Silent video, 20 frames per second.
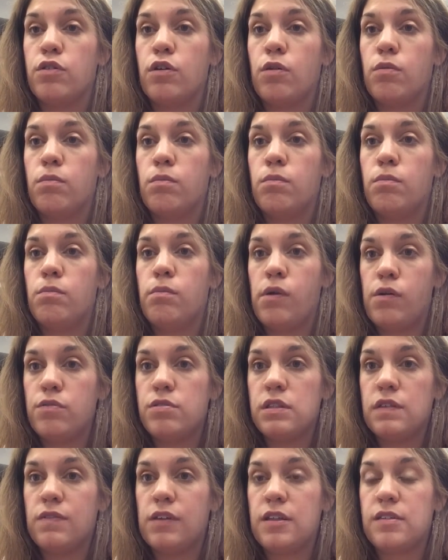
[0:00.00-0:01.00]
though
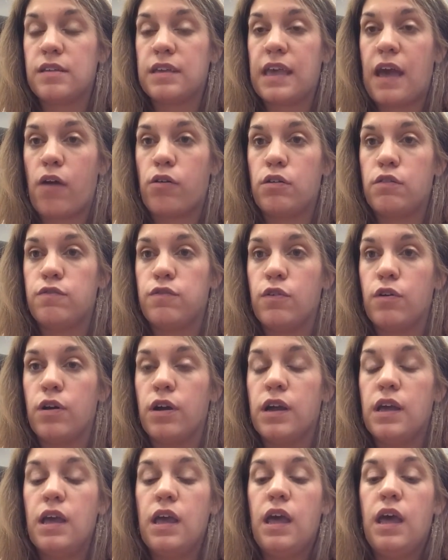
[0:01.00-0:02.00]
most of it is accounted
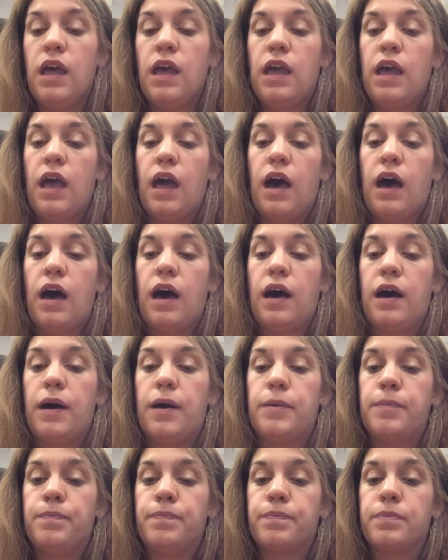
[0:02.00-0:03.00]
for
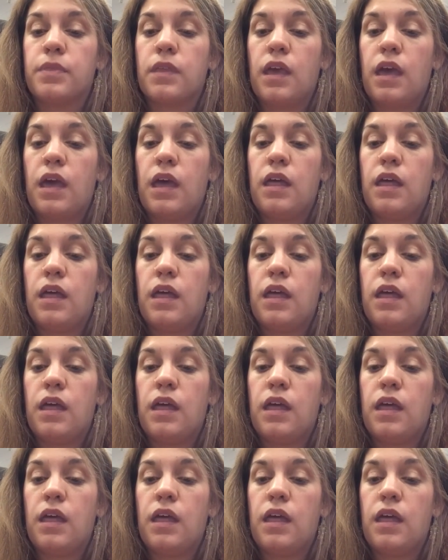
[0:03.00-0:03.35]
um,